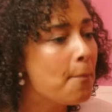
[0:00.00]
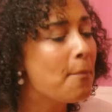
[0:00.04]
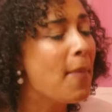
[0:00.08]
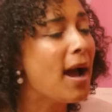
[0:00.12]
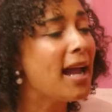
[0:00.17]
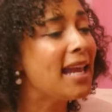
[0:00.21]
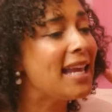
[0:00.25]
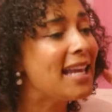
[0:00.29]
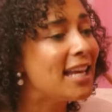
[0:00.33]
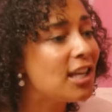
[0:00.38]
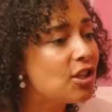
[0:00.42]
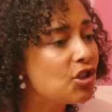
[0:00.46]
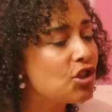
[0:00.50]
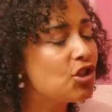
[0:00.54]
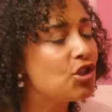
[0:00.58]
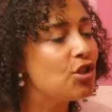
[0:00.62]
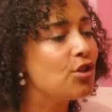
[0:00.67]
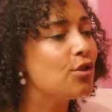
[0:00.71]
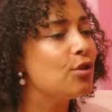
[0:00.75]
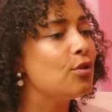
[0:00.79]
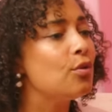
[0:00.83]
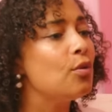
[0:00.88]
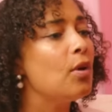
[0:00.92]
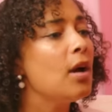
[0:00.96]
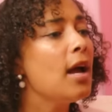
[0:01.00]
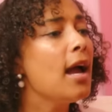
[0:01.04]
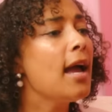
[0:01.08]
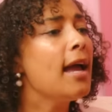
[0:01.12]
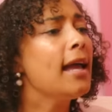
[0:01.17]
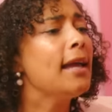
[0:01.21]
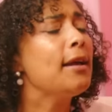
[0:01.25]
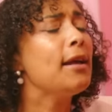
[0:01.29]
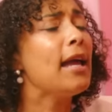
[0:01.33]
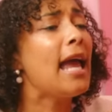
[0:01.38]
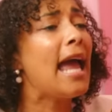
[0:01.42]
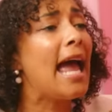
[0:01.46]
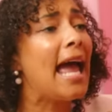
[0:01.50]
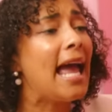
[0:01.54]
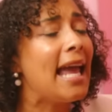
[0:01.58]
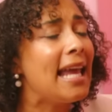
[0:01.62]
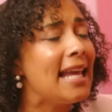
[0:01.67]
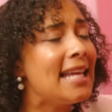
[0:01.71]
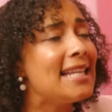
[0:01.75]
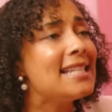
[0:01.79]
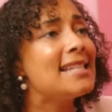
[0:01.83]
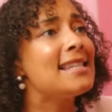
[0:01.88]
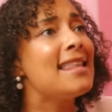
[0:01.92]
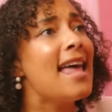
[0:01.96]
My issue
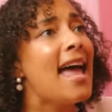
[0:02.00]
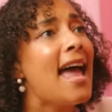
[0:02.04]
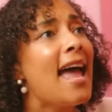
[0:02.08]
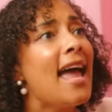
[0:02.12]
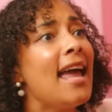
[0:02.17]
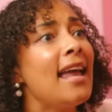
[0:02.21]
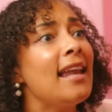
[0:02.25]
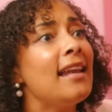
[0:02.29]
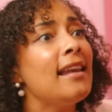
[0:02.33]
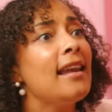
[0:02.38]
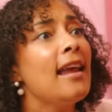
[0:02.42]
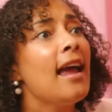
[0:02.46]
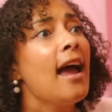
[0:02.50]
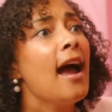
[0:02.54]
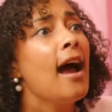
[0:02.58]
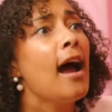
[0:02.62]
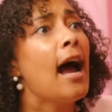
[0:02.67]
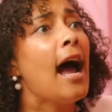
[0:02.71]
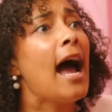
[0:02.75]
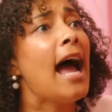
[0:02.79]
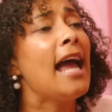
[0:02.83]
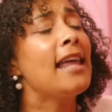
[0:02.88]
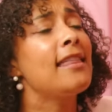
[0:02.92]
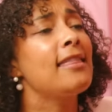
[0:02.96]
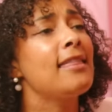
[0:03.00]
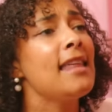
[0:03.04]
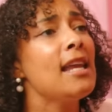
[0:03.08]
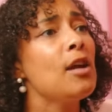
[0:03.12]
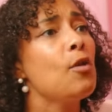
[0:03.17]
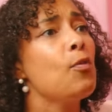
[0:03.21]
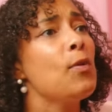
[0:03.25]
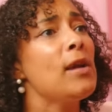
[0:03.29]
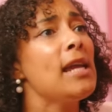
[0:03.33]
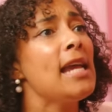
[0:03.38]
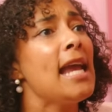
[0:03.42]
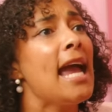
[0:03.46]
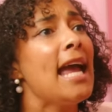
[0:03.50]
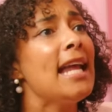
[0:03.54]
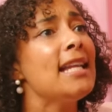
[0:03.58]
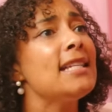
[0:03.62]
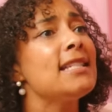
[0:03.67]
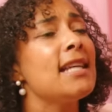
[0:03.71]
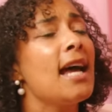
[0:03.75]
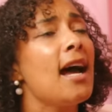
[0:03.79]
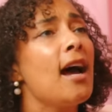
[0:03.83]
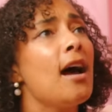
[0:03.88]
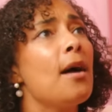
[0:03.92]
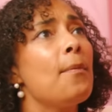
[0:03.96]
is that I think we
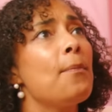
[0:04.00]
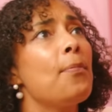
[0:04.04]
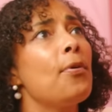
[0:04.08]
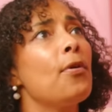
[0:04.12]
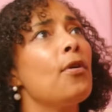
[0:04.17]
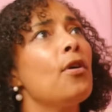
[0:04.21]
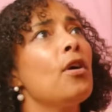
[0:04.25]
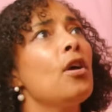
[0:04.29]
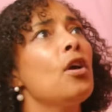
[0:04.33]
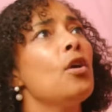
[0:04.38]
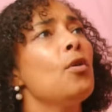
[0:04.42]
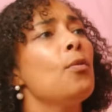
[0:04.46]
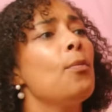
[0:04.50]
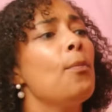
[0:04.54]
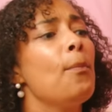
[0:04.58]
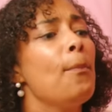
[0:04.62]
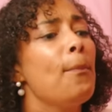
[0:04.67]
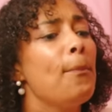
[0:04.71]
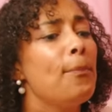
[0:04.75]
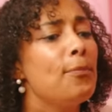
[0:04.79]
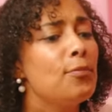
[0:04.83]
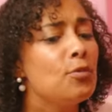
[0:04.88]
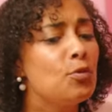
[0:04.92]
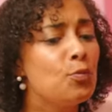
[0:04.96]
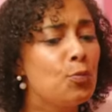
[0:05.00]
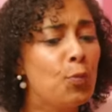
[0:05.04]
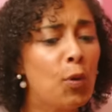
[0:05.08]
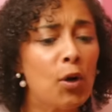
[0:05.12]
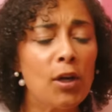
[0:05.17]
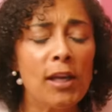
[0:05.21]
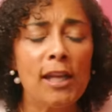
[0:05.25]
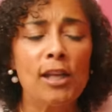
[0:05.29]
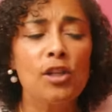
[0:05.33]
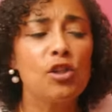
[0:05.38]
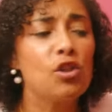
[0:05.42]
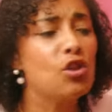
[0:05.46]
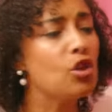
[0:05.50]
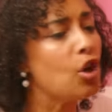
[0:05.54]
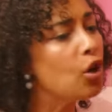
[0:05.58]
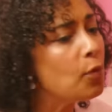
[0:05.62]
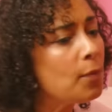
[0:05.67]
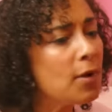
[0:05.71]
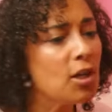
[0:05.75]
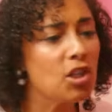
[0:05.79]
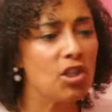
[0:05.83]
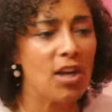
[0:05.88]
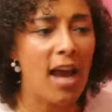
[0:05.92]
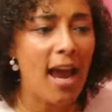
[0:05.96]
end up putting so
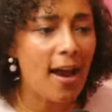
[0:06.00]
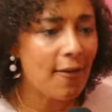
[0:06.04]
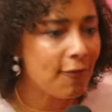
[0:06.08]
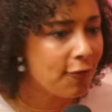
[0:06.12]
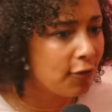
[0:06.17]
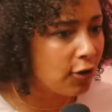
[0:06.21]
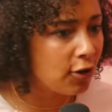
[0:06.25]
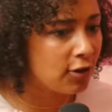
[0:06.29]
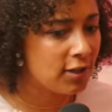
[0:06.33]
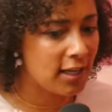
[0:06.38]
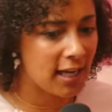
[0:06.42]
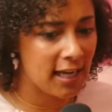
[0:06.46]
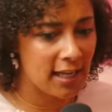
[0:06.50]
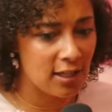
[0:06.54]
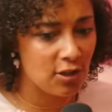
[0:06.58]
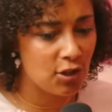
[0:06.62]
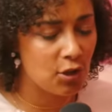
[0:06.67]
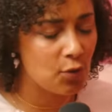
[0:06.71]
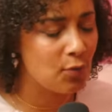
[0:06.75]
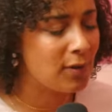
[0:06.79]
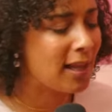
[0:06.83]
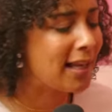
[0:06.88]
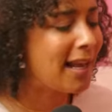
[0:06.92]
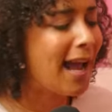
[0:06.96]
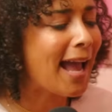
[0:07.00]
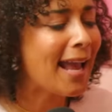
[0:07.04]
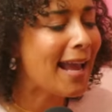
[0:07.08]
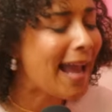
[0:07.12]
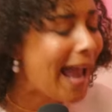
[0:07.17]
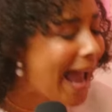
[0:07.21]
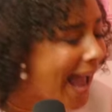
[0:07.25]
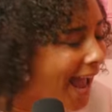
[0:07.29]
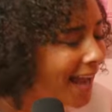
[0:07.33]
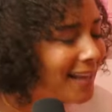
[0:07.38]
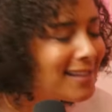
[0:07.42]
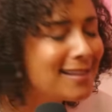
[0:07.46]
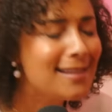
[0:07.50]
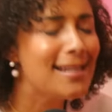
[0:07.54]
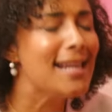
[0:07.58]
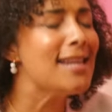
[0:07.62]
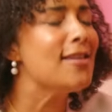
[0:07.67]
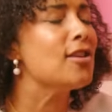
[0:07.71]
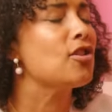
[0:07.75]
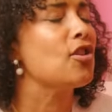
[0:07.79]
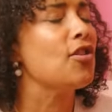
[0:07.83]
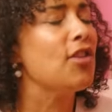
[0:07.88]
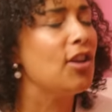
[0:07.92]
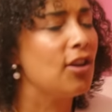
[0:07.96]
much effort into, like, I see
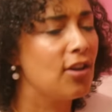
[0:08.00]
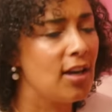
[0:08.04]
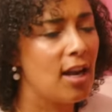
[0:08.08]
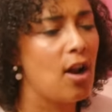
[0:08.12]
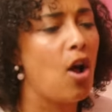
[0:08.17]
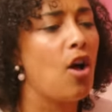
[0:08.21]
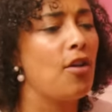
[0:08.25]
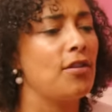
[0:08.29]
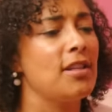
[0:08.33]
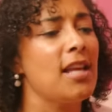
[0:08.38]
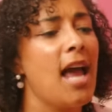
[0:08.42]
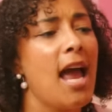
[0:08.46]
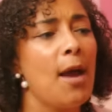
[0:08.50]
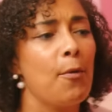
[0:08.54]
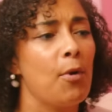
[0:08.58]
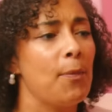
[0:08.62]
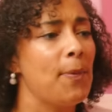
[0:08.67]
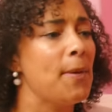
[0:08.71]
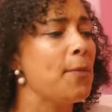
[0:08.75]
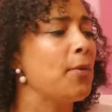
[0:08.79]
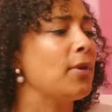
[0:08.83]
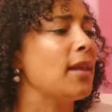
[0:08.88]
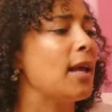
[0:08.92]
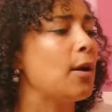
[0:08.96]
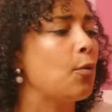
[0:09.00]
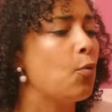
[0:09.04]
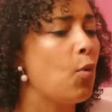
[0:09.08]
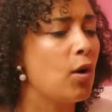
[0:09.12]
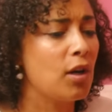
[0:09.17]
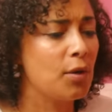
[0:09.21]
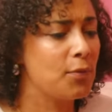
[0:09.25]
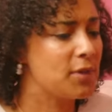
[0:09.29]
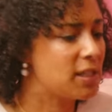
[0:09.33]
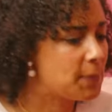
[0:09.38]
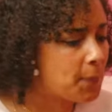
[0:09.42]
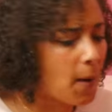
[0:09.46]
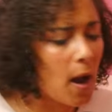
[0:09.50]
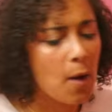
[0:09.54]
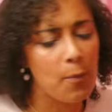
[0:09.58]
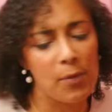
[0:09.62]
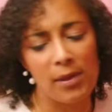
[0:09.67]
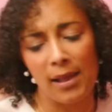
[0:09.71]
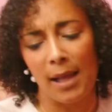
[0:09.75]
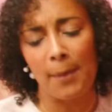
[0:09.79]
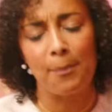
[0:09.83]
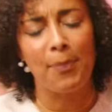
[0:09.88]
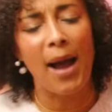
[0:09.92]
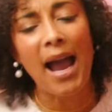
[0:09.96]
this on the internet all the time where people like want to respond
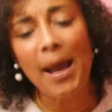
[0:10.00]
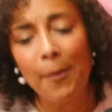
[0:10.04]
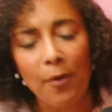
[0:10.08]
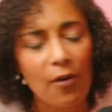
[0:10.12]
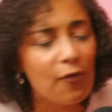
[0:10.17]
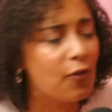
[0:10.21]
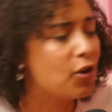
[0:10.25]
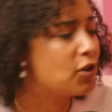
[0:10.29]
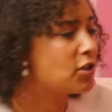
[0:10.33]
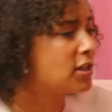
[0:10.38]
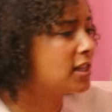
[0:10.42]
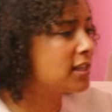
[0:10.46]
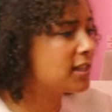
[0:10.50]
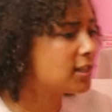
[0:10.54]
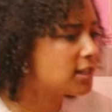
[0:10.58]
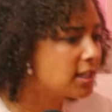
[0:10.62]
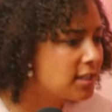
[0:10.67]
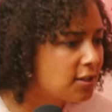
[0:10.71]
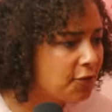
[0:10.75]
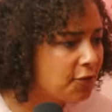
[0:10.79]
with like Bible verses to